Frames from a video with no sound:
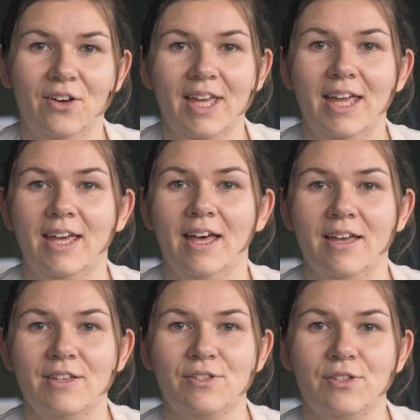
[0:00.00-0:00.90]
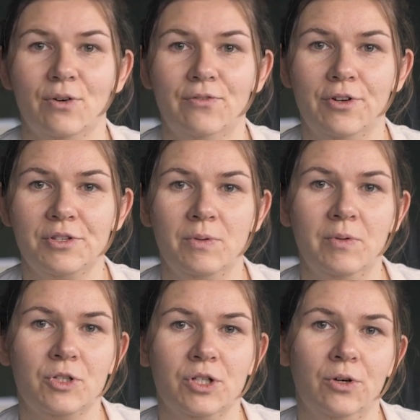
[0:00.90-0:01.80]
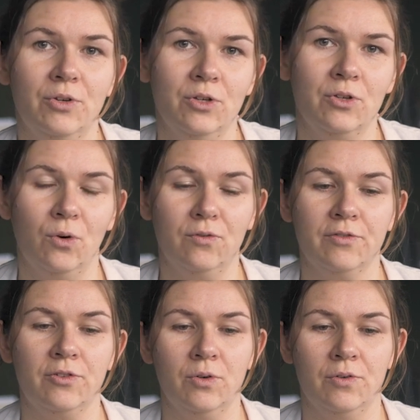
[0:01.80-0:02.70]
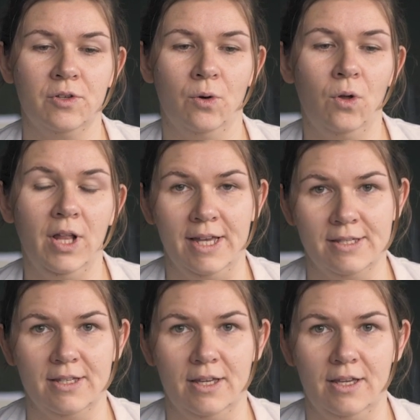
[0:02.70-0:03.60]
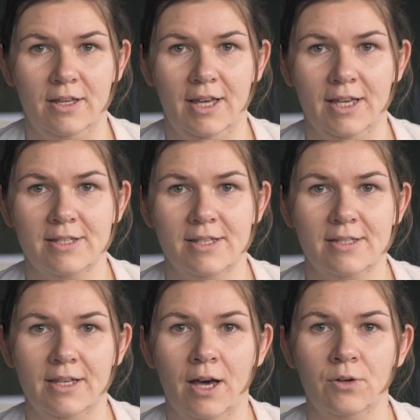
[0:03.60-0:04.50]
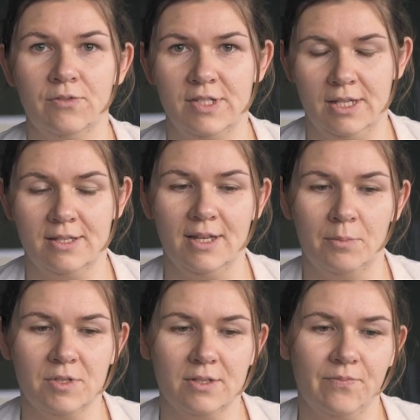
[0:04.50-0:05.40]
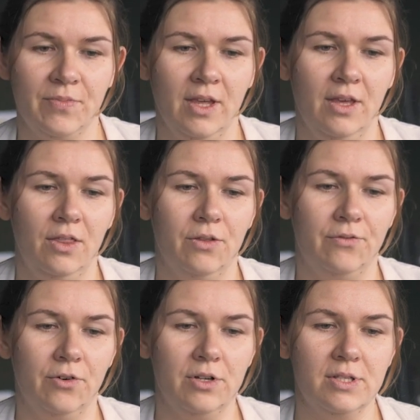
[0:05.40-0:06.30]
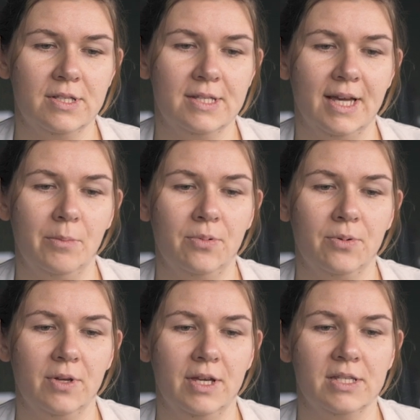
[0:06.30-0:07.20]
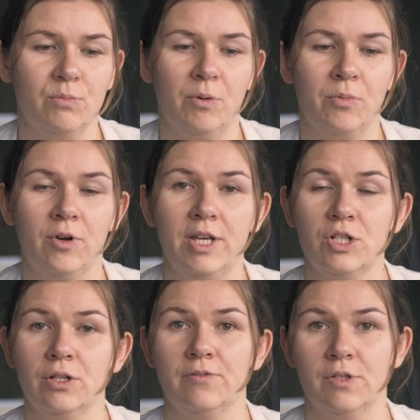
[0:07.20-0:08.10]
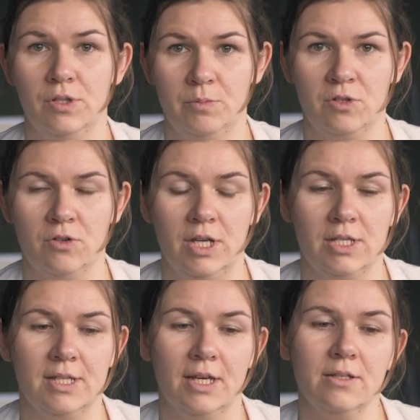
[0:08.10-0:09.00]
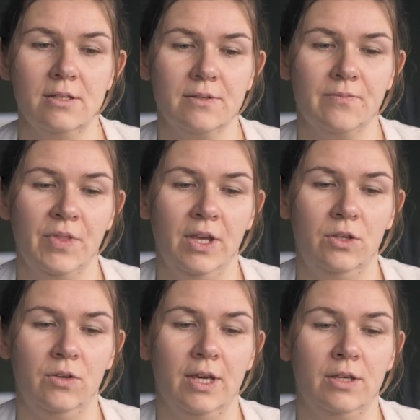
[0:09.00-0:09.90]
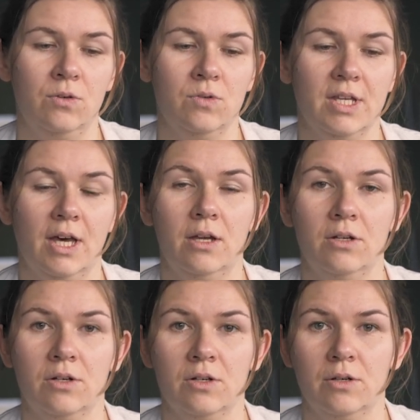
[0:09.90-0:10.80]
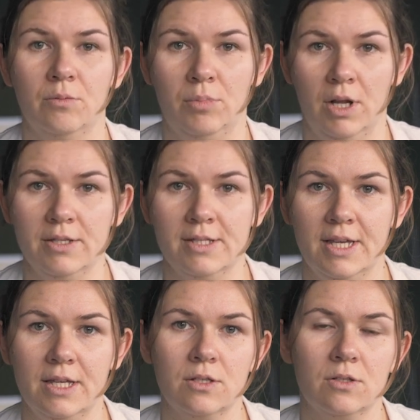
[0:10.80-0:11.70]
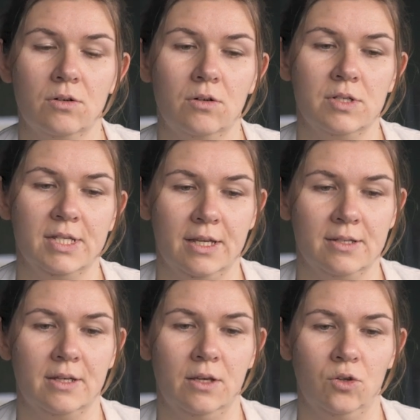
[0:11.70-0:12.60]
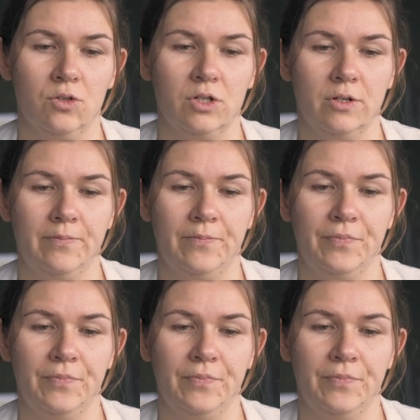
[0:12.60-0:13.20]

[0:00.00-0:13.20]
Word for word: Okay guys, so first we will show you the overview of the whole assay, existing out of six steps. The first step is the preparation of the substrate cells. You can use either blood cells or cells in culture.